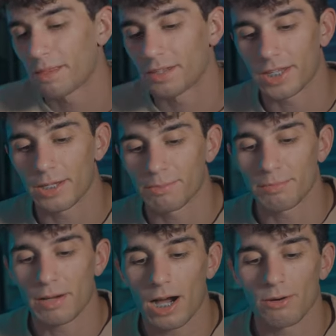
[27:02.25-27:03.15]
they keep
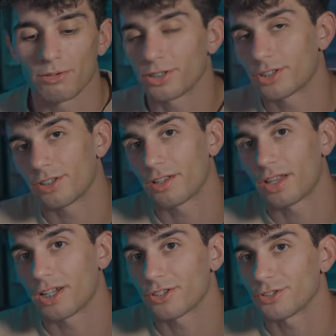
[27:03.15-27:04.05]
the power to the
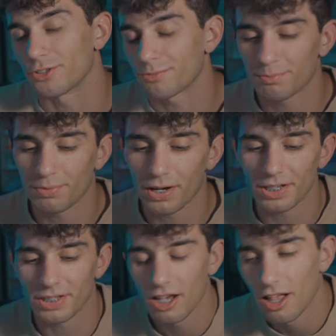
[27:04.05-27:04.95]
lannisters
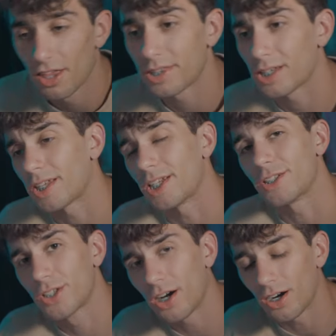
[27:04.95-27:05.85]
but now that
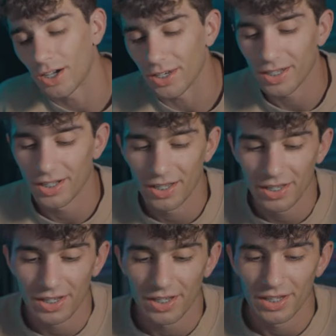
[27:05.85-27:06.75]
he's gone
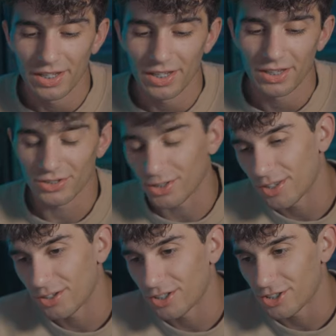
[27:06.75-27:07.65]
there's no
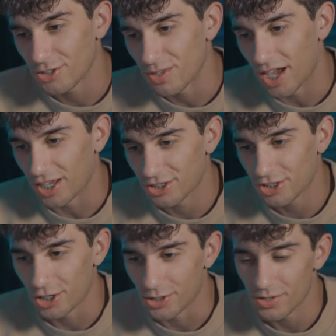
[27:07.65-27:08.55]
one there to do that
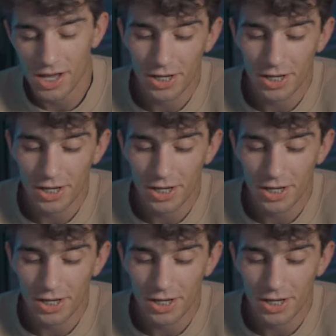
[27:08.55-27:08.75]
so